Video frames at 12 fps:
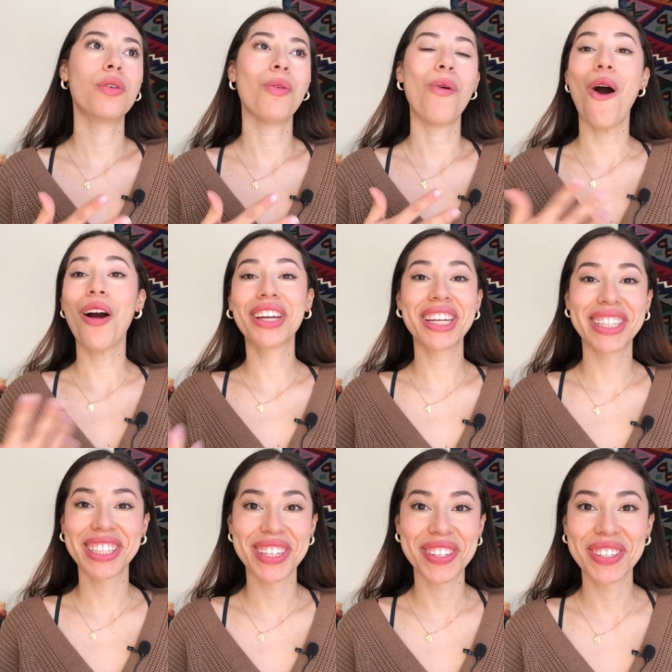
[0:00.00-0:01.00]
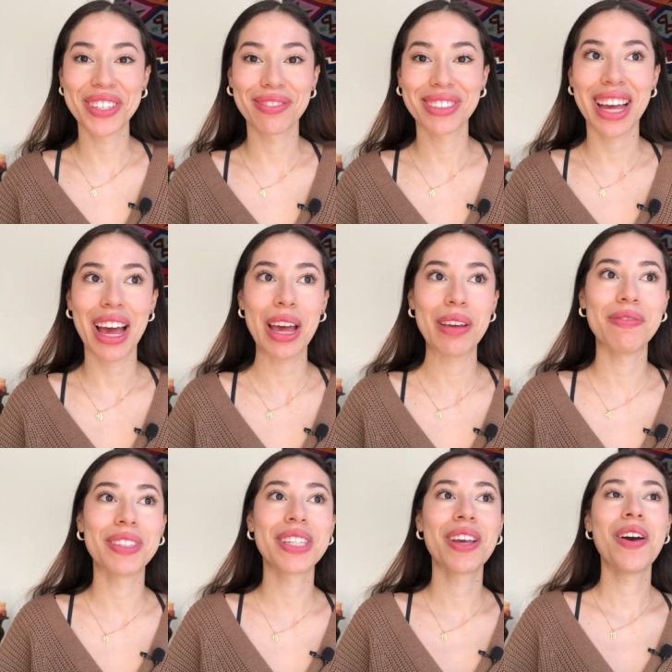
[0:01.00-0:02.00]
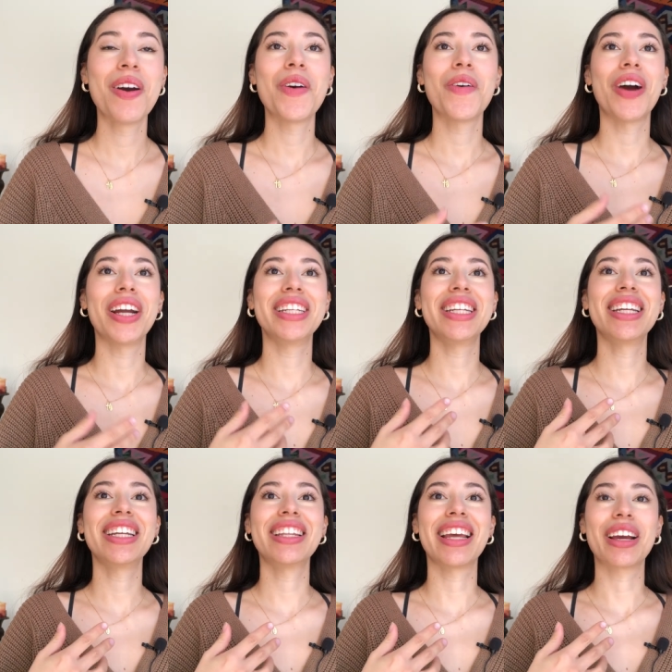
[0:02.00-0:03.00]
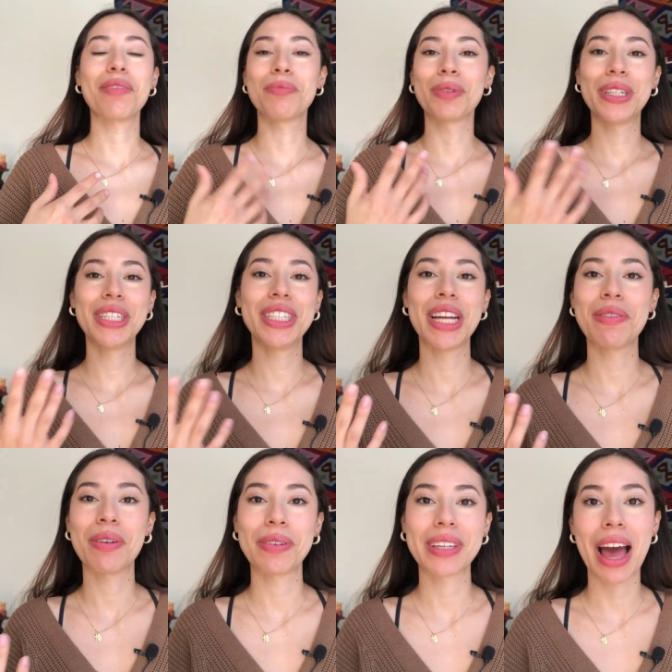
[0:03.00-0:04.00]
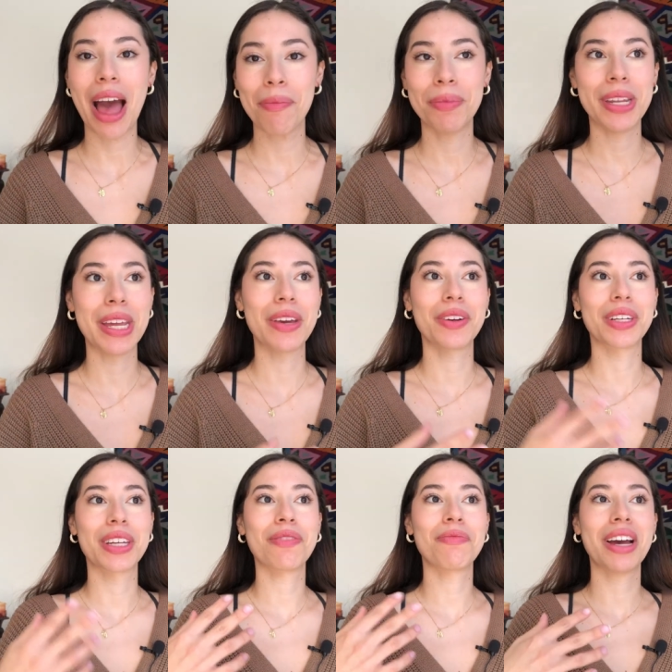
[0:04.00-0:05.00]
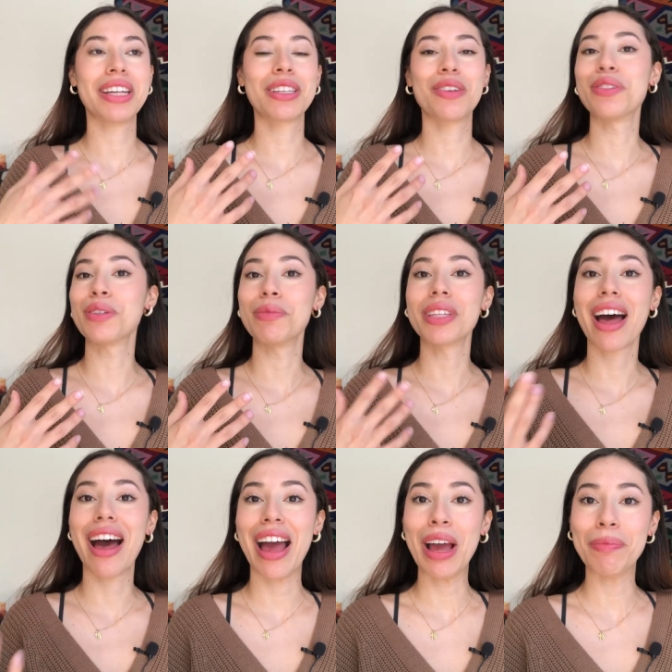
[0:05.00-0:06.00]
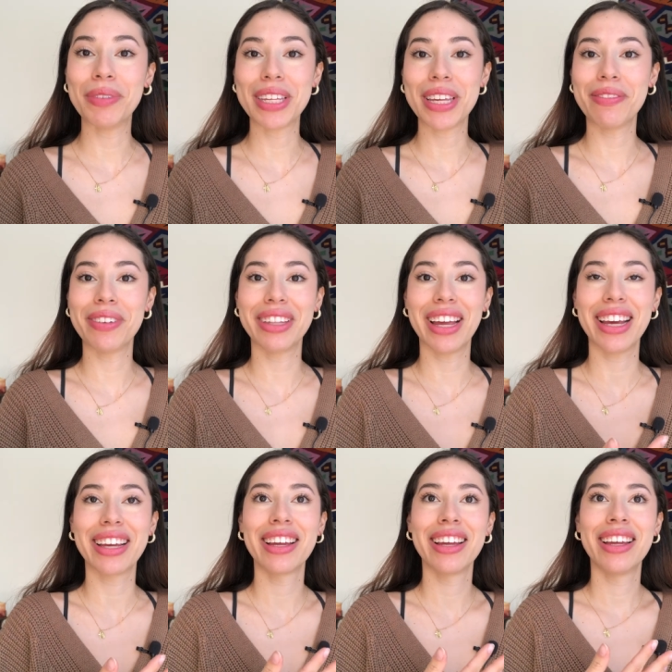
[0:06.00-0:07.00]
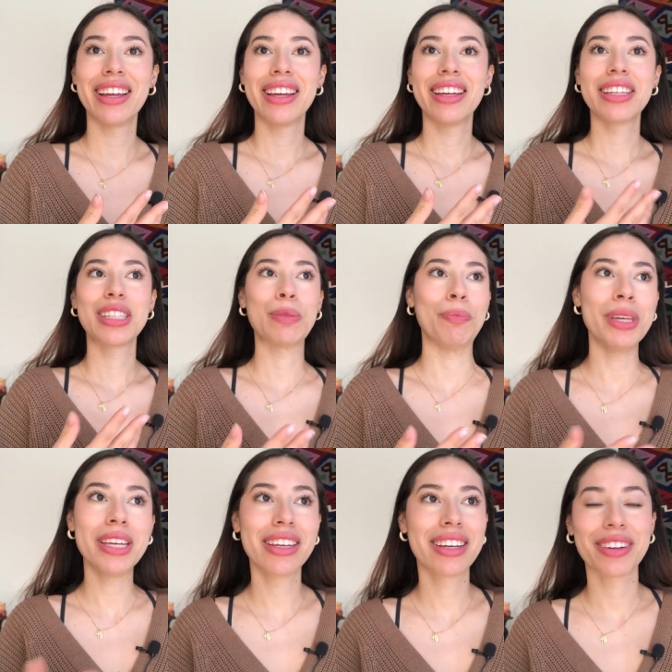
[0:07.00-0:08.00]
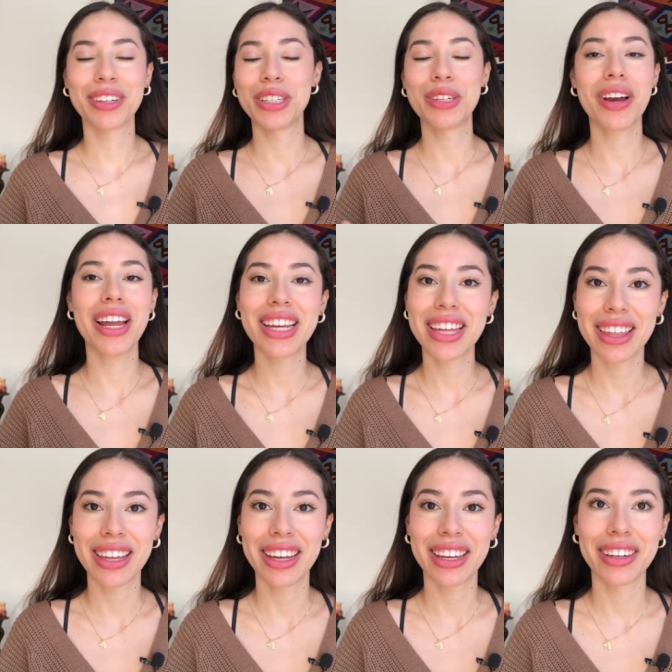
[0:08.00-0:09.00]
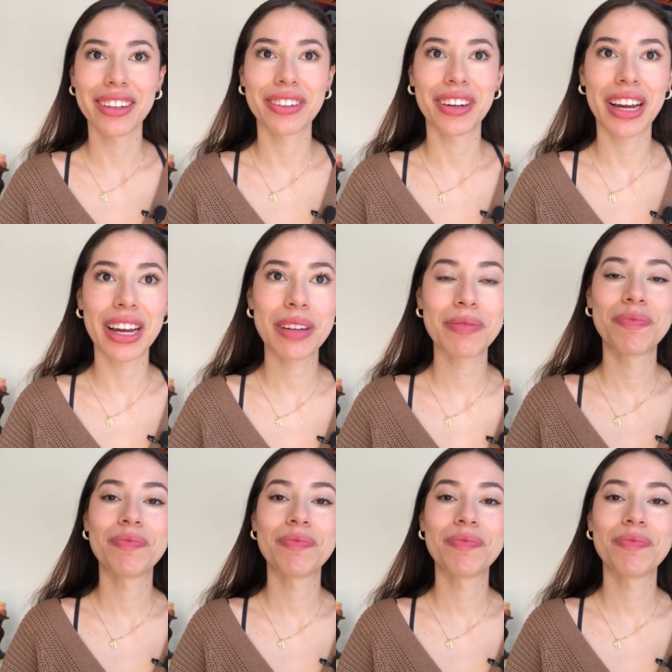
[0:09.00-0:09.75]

walking to sometimes, or I didn't like appreciate what was happening or give myself some time to even like speak or do anything, right?